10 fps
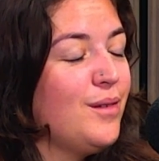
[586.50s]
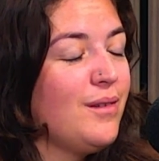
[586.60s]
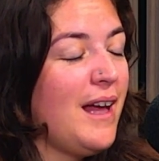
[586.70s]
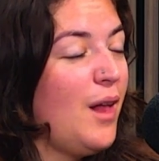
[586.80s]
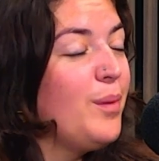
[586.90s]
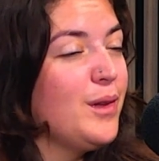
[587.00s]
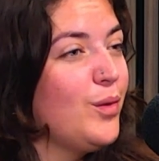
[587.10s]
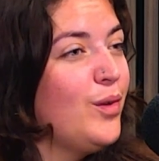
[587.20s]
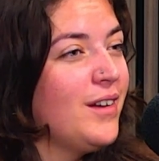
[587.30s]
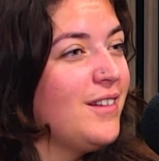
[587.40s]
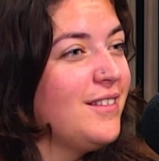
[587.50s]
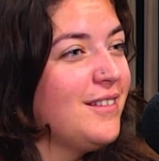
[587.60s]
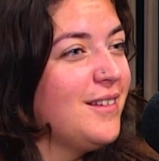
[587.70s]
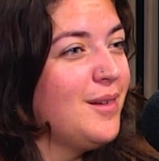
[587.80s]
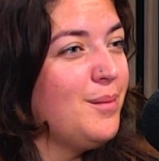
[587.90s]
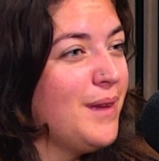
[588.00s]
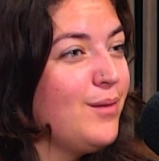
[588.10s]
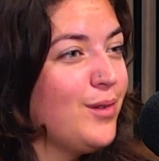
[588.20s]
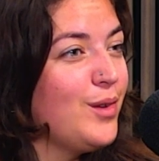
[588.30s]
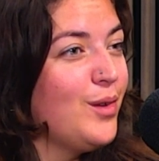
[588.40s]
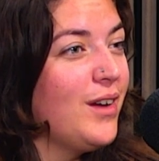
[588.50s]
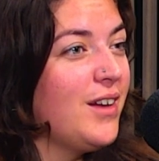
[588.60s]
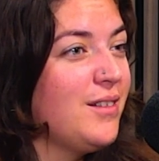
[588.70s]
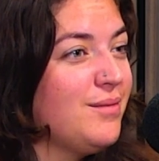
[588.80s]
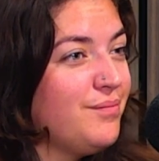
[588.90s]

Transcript: helping local and being for local?